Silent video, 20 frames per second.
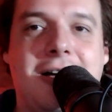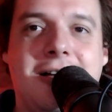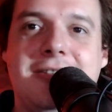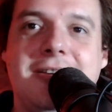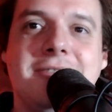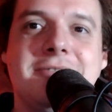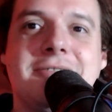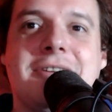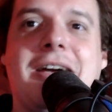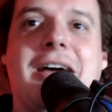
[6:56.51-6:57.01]

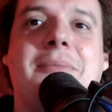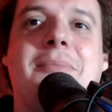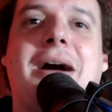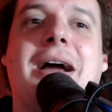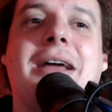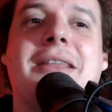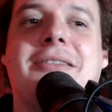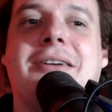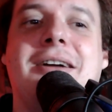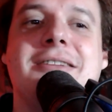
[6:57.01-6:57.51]
Those are kind of my
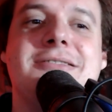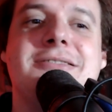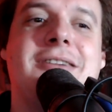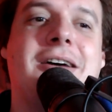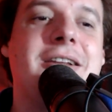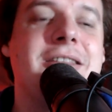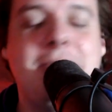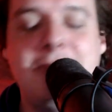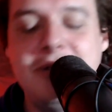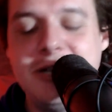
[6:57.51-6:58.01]
thoughts on
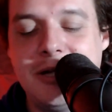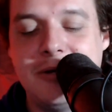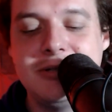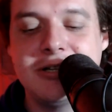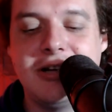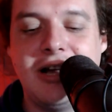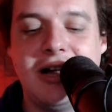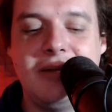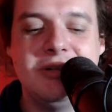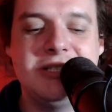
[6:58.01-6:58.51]
it. Let me know in the
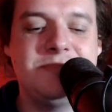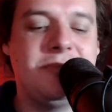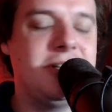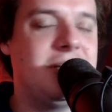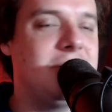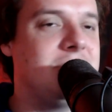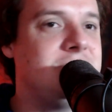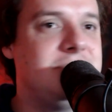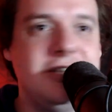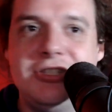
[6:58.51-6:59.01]
comments
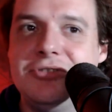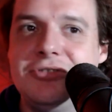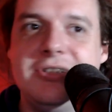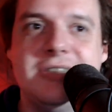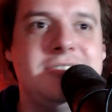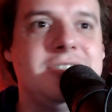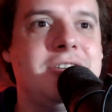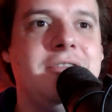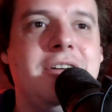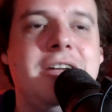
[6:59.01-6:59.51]
below. Did you
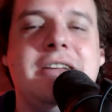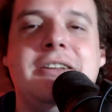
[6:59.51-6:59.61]
disagree?